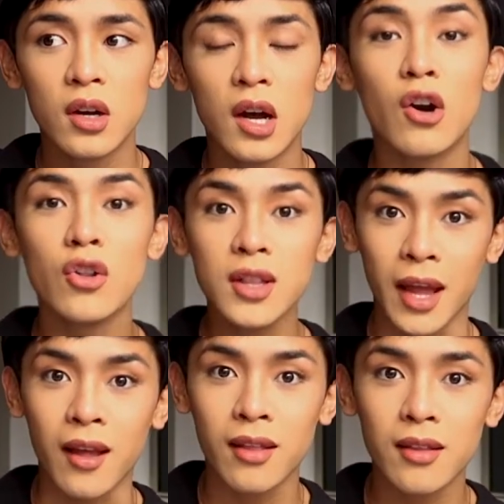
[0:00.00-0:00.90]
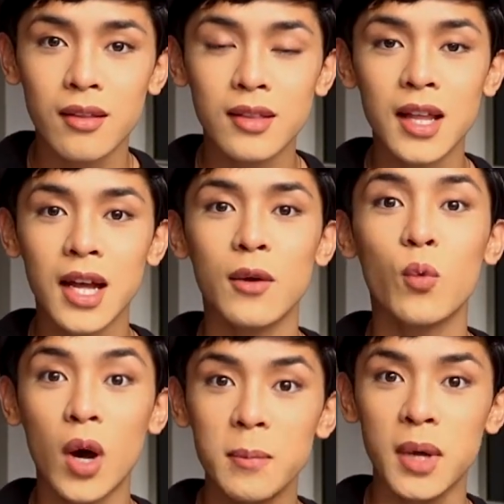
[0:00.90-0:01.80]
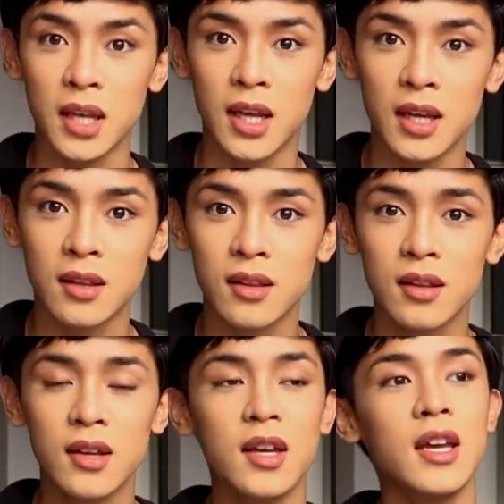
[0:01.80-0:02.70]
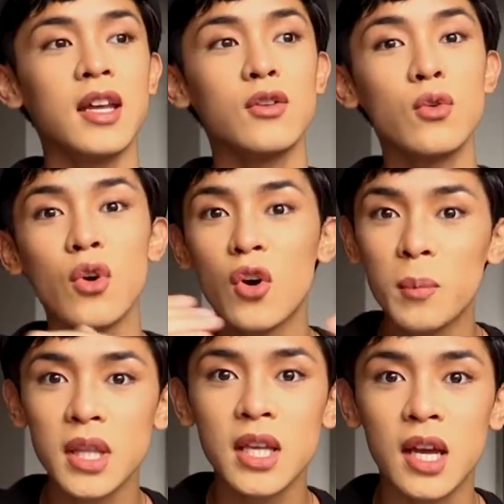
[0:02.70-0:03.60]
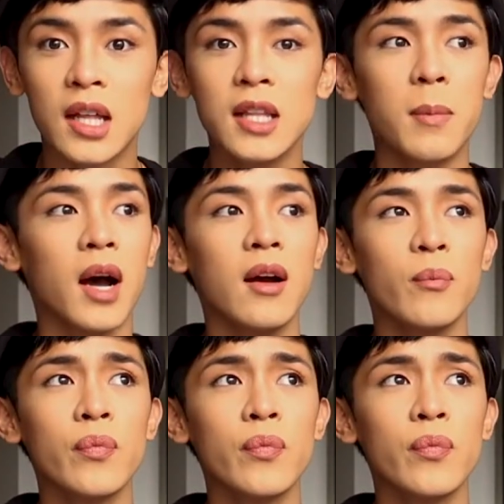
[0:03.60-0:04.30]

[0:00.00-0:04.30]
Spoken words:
a content na 1 minute. And kung comedy yan, diba,